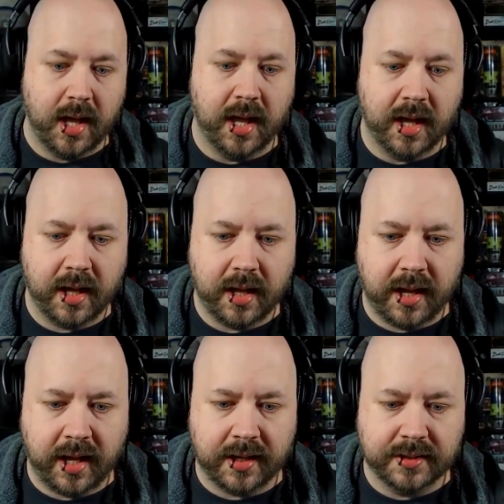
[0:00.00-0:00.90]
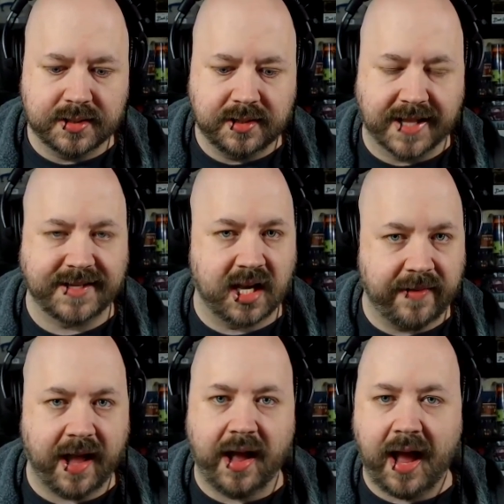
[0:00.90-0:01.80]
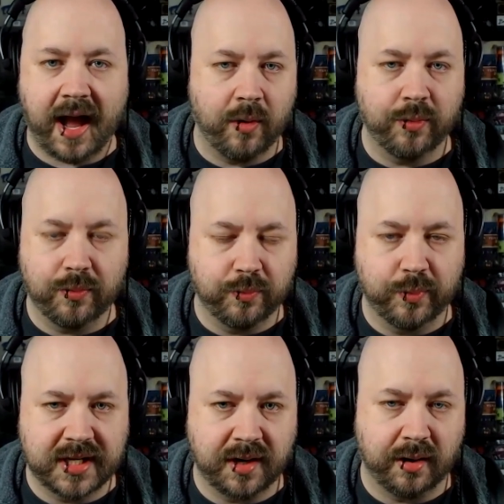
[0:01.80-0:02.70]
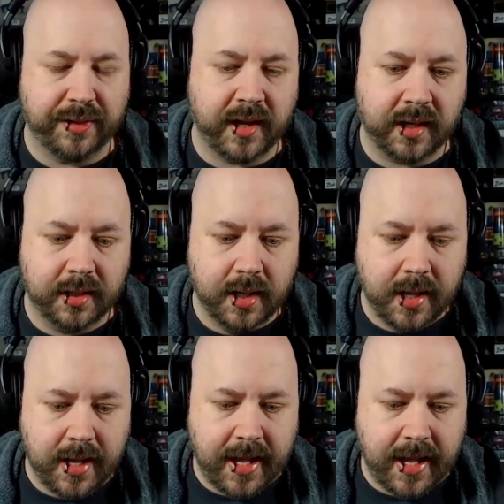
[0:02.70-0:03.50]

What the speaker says: And that's kind of how we did our thing.